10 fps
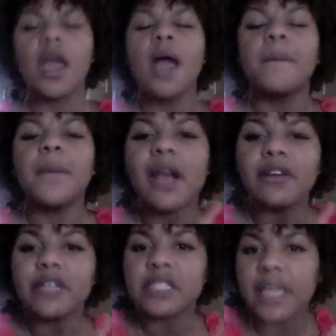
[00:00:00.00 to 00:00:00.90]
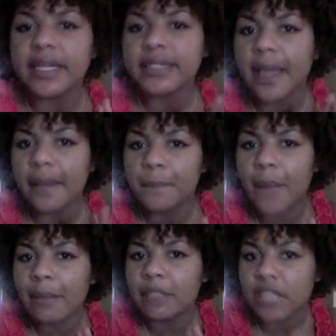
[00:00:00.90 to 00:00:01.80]
Paris said that
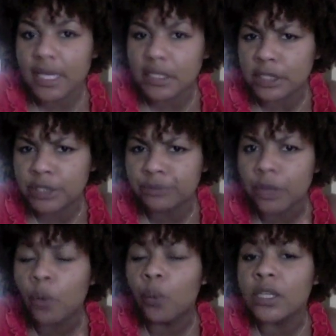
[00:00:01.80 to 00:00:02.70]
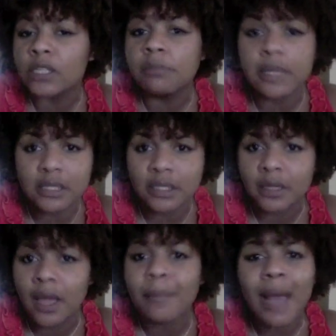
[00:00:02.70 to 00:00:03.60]
Mama Jackson was
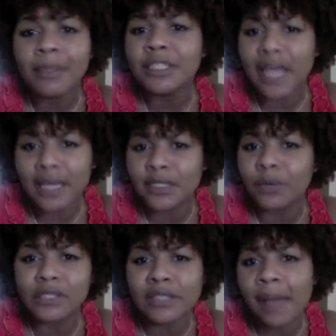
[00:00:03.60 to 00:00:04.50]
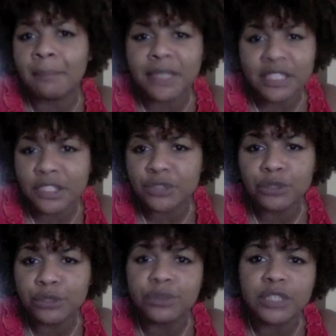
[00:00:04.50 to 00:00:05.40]
missing. Mama Jackson was not missing,
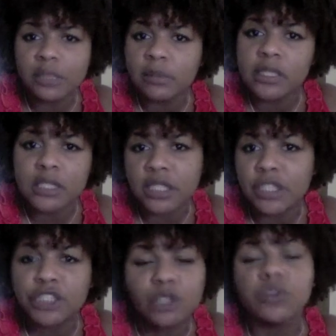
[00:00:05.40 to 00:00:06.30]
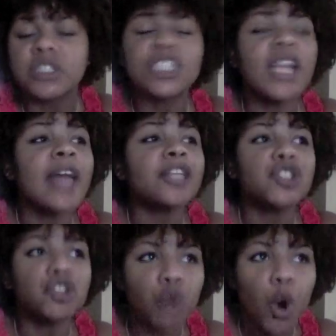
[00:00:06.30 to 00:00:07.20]
you little demon seed. She had a
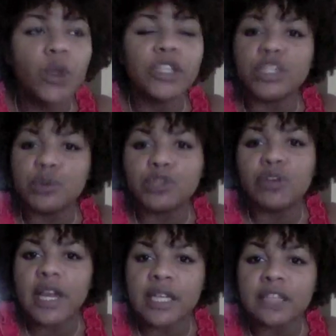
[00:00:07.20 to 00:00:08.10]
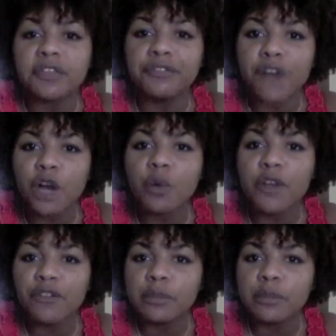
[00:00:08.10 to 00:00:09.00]
stroke and she was trying to get the fuck
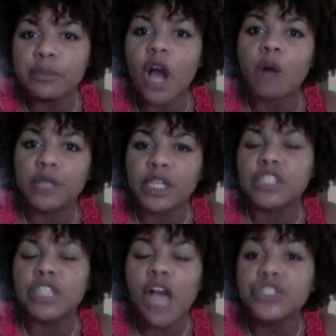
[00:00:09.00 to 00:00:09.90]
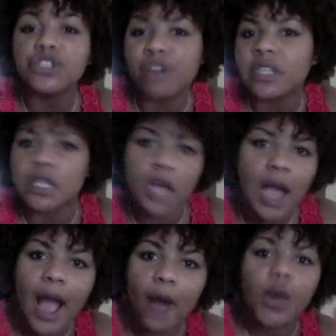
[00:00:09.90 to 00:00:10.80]
away from y'all because y'all are stressing
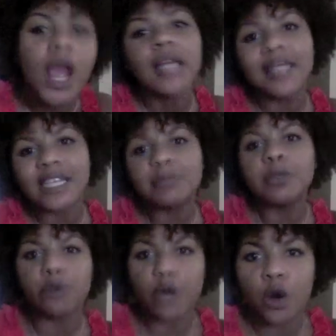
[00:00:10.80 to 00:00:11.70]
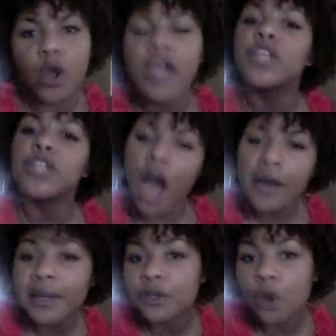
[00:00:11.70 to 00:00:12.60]
her out. Let's be real.
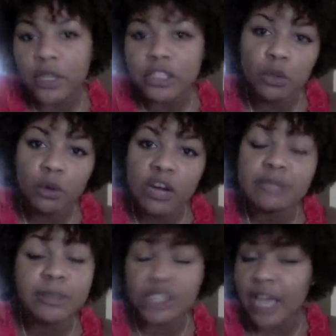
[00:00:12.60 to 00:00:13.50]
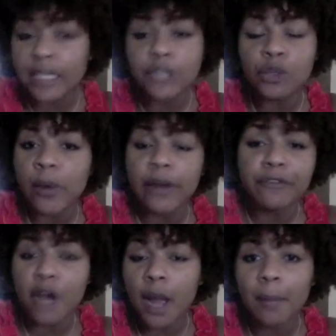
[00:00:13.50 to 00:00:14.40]
Y'all didn't know where she was, but Janie knew where
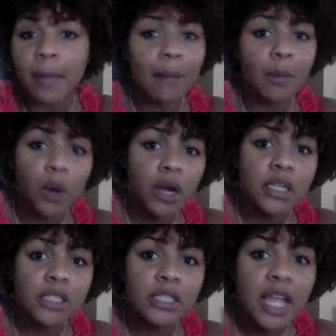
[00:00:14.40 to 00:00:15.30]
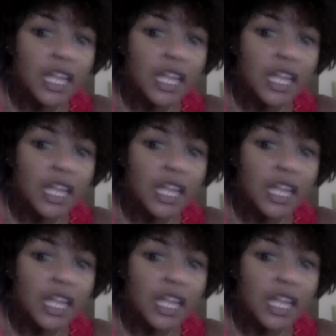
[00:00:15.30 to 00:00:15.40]
the fuck her mama was.